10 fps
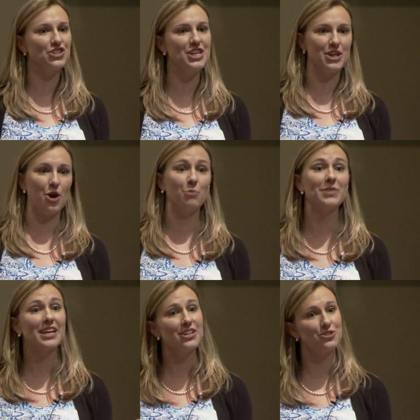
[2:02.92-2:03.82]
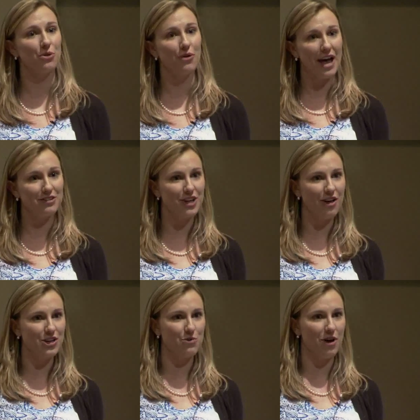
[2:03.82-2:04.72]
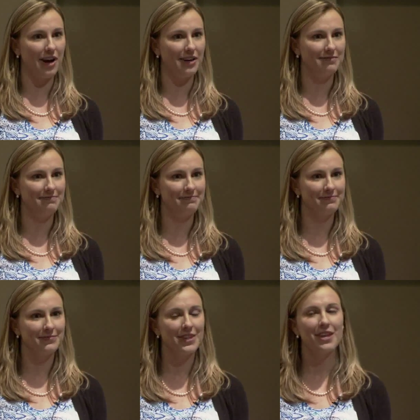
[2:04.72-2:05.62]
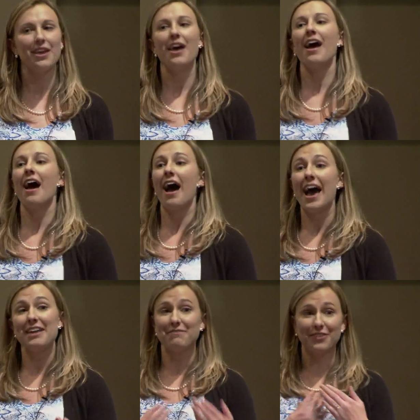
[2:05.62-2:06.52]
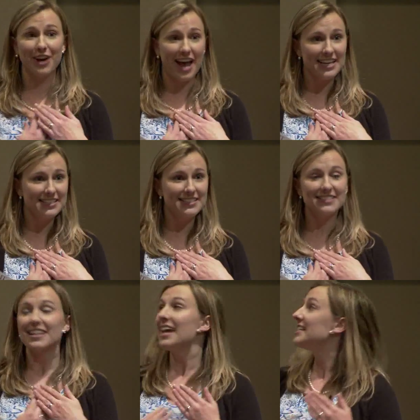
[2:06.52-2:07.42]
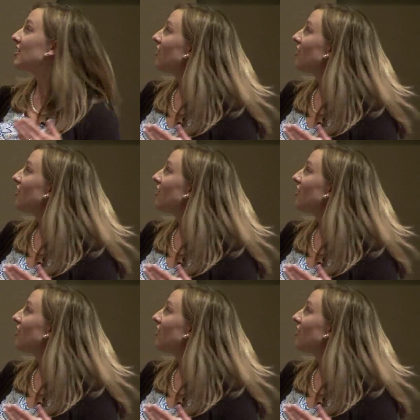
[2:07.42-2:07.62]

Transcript: genome that control how tall you are. Height for us is a